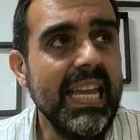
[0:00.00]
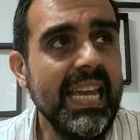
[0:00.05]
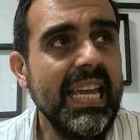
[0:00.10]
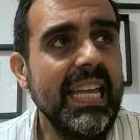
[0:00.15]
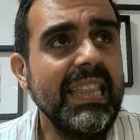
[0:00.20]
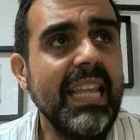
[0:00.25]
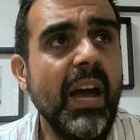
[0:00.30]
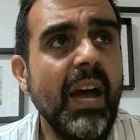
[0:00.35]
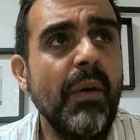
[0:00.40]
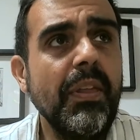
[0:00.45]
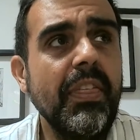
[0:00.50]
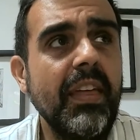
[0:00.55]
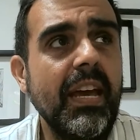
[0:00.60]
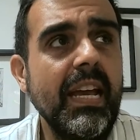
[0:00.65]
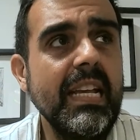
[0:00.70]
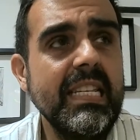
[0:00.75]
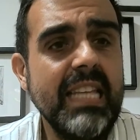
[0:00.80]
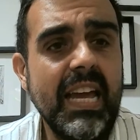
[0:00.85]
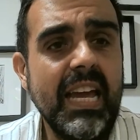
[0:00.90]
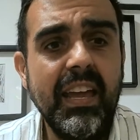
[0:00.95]

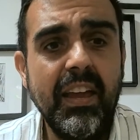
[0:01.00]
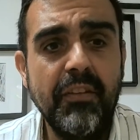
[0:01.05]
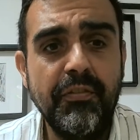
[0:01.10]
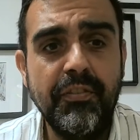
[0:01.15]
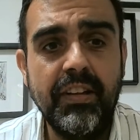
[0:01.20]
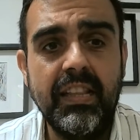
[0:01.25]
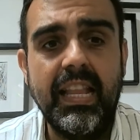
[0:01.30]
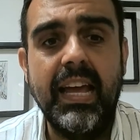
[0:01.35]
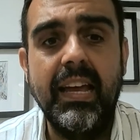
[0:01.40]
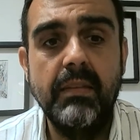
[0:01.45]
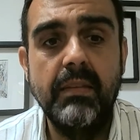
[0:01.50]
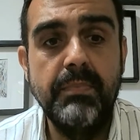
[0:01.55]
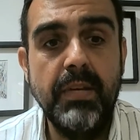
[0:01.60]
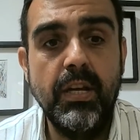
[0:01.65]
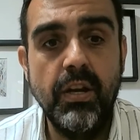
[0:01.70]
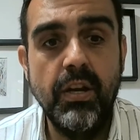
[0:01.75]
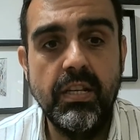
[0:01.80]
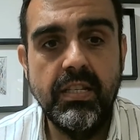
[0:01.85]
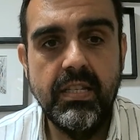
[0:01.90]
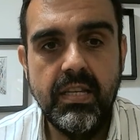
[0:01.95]
nowadays I have clients
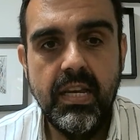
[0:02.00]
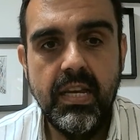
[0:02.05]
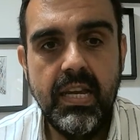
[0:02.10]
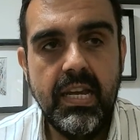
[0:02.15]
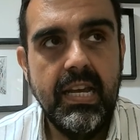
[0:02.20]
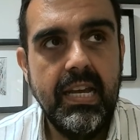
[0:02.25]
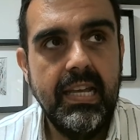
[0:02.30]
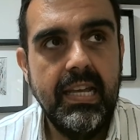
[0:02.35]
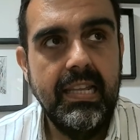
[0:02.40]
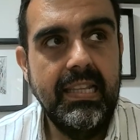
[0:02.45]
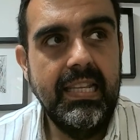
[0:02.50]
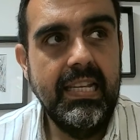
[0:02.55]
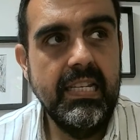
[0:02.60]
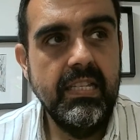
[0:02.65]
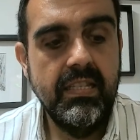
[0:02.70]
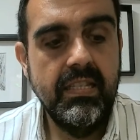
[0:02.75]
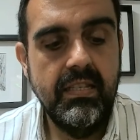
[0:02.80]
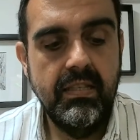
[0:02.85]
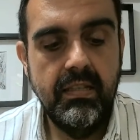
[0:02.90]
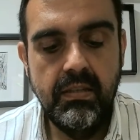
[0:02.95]
because
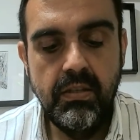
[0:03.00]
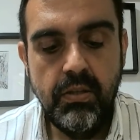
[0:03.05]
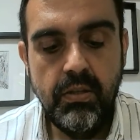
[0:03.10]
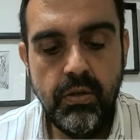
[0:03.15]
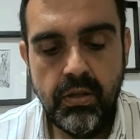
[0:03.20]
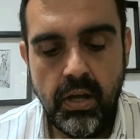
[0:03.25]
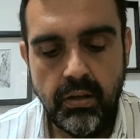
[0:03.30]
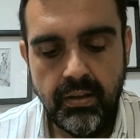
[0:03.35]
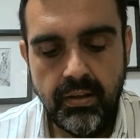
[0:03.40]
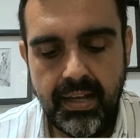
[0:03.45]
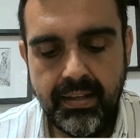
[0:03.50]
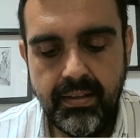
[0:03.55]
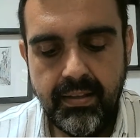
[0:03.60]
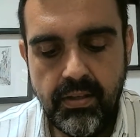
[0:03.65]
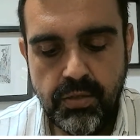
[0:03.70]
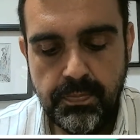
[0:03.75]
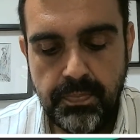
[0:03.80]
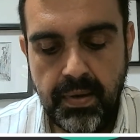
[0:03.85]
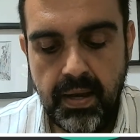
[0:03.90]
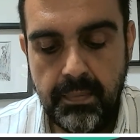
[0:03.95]
this new online
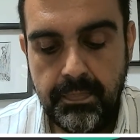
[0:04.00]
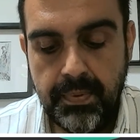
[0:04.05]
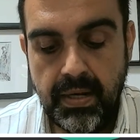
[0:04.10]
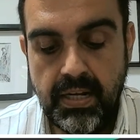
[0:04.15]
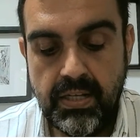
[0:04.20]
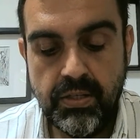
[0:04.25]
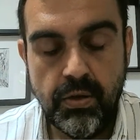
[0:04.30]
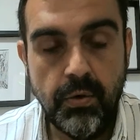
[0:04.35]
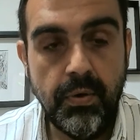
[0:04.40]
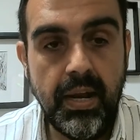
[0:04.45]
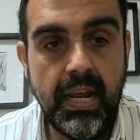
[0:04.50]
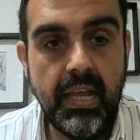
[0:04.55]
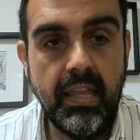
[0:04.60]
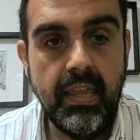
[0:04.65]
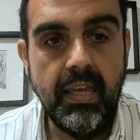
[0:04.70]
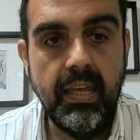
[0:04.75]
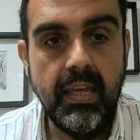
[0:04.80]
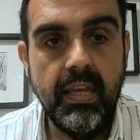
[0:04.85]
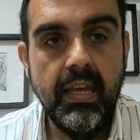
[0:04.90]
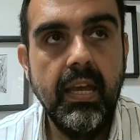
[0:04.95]
newspaper is
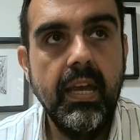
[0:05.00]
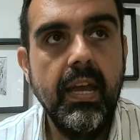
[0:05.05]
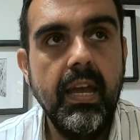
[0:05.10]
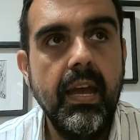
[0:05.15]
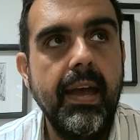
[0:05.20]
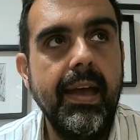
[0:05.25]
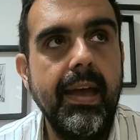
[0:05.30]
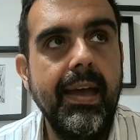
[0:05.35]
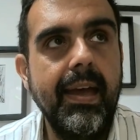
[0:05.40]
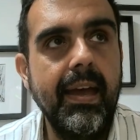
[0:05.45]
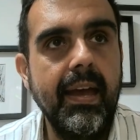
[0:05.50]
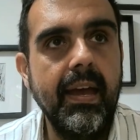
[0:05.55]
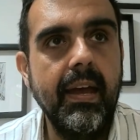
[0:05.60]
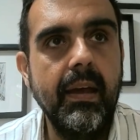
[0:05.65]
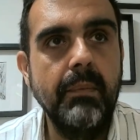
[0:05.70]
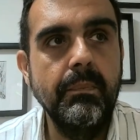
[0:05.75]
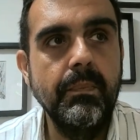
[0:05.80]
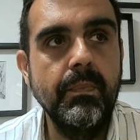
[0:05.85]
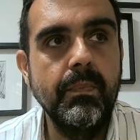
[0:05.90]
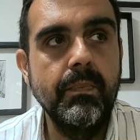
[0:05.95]
already
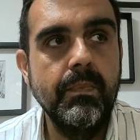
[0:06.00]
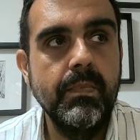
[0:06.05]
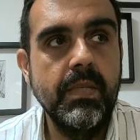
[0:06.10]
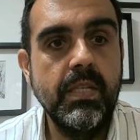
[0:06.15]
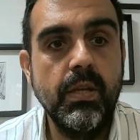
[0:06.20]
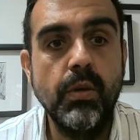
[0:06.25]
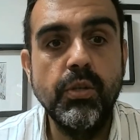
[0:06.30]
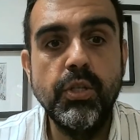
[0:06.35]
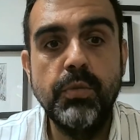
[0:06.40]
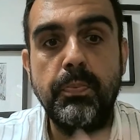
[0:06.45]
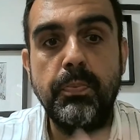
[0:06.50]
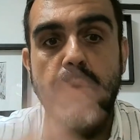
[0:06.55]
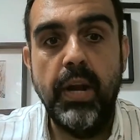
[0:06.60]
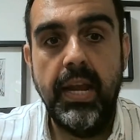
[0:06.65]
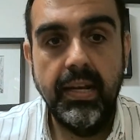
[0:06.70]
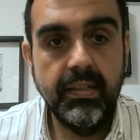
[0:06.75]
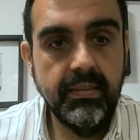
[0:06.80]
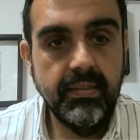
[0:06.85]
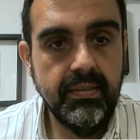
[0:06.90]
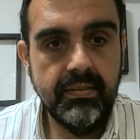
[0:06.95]
um, so
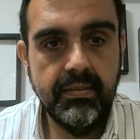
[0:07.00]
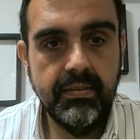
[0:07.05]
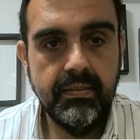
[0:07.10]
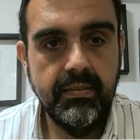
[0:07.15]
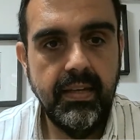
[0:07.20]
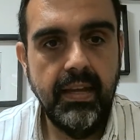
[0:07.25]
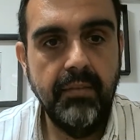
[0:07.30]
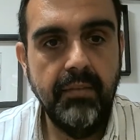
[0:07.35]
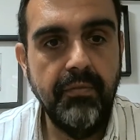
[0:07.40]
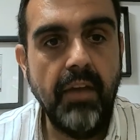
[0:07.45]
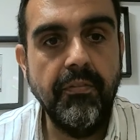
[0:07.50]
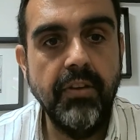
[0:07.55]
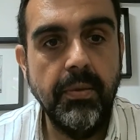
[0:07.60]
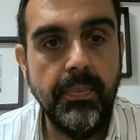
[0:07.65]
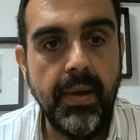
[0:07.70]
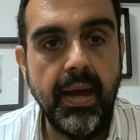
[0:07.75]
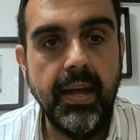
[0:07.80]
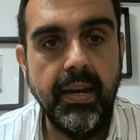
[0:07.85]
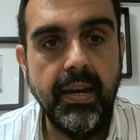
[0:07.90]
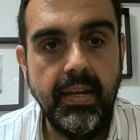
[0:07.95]
spread and
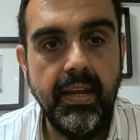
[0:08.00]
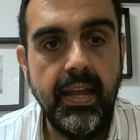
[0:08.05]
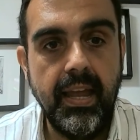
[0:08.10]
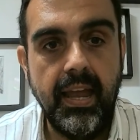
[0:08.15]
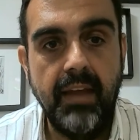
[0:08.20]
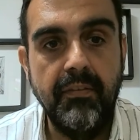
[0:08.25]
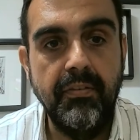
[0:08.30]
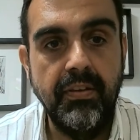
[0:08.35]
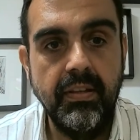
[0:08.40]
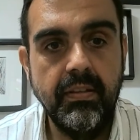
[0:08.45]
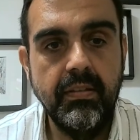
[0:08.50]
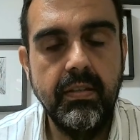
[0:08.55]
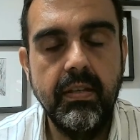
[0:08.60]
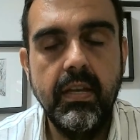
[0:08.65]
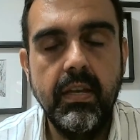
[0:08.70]
everybody have it